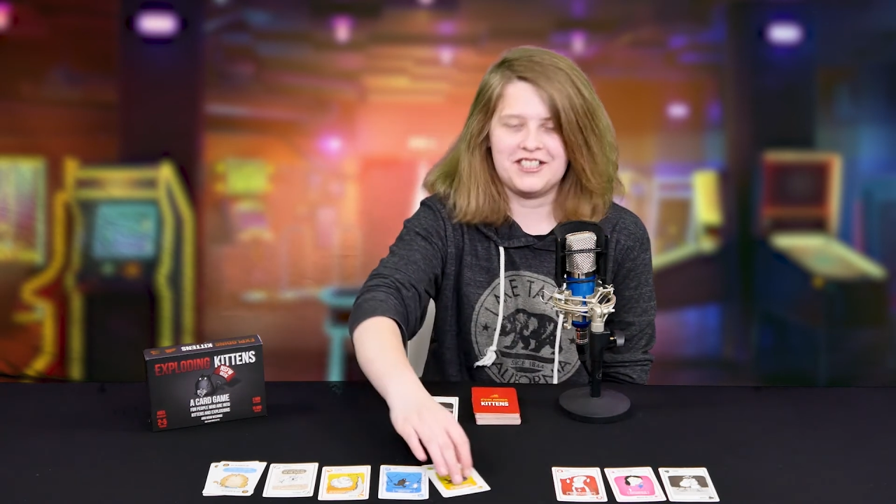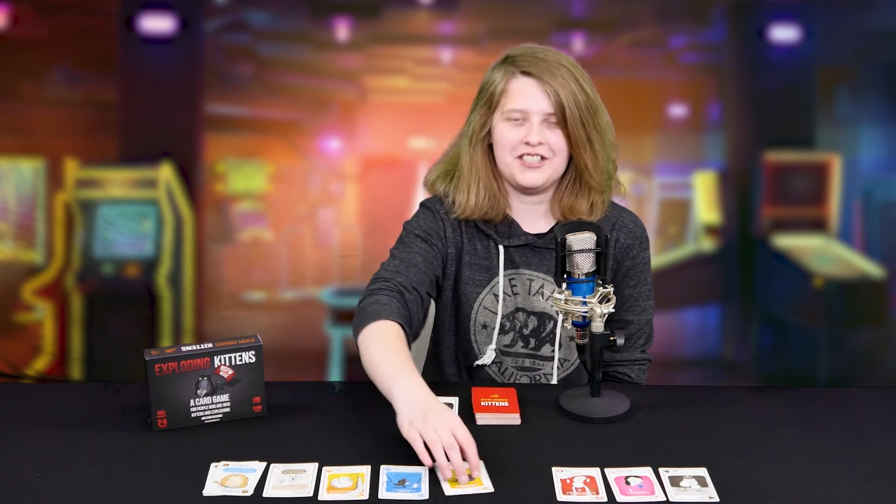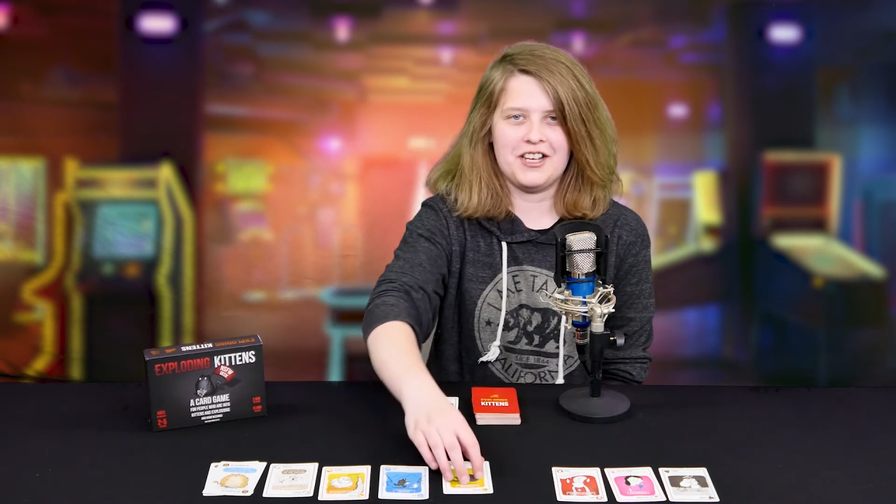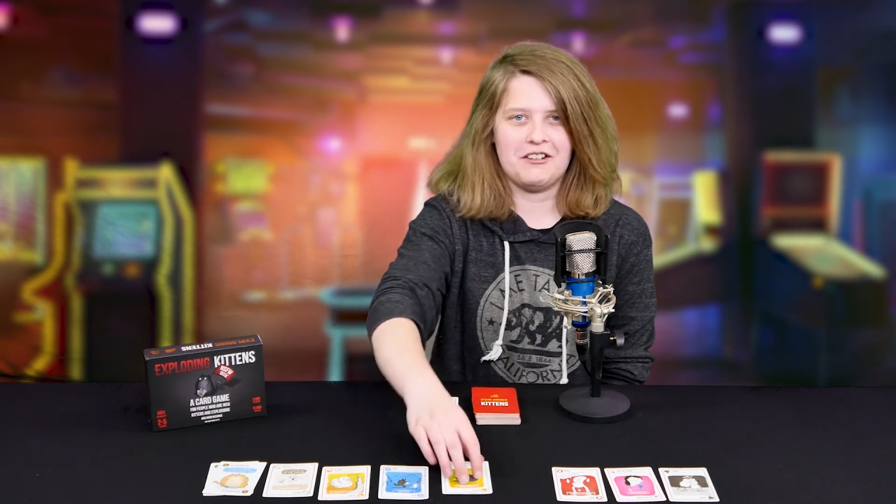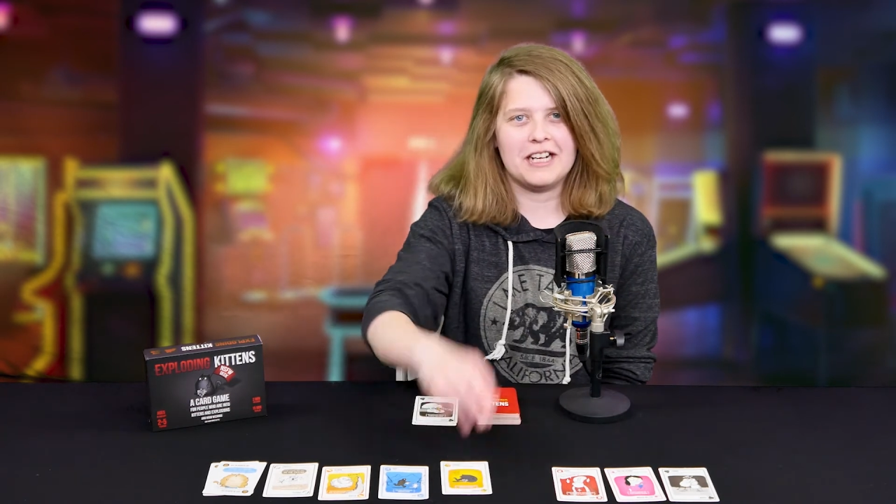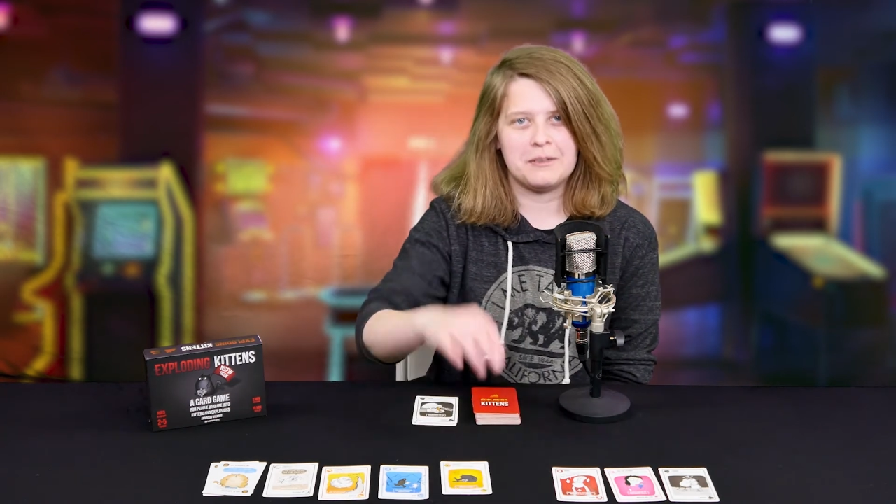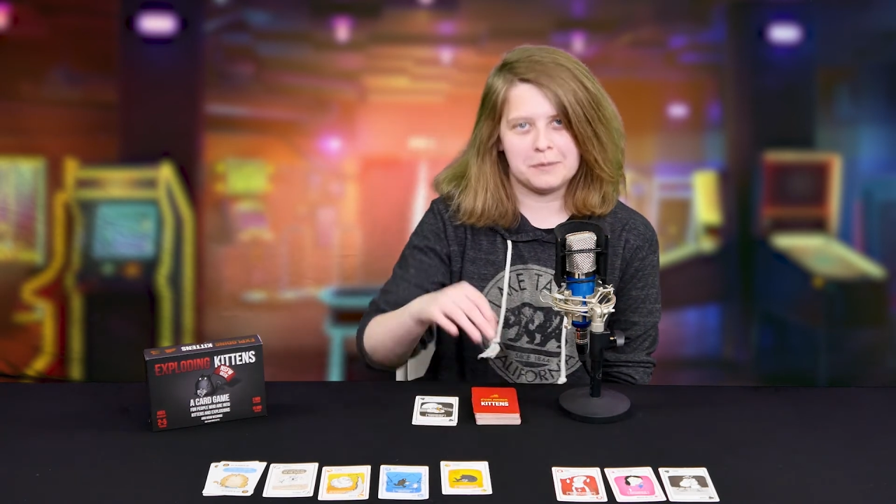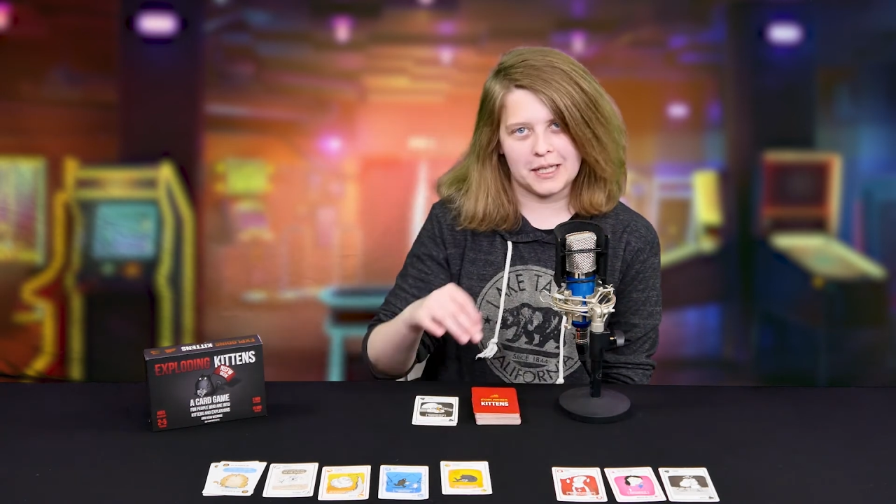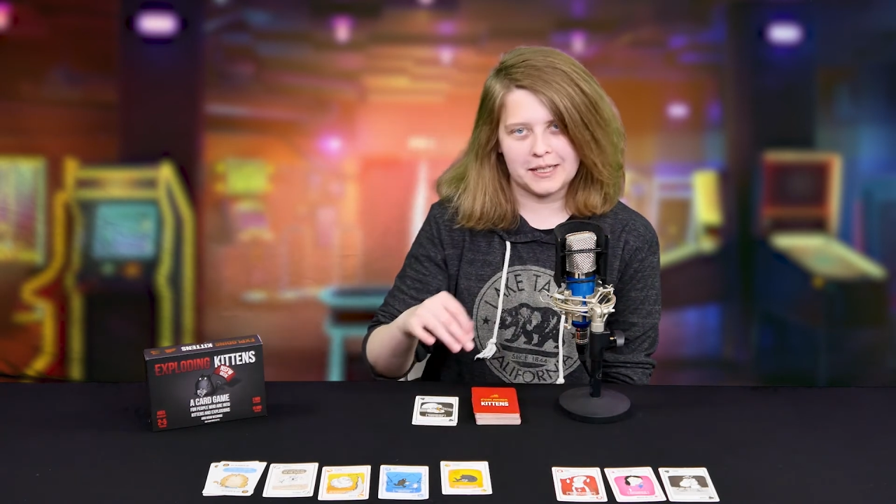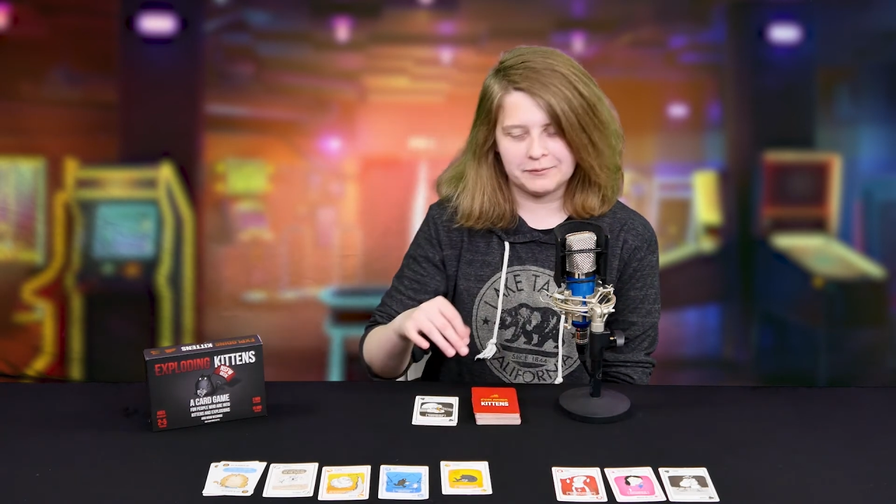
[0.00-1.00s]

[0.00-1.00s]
just how I play.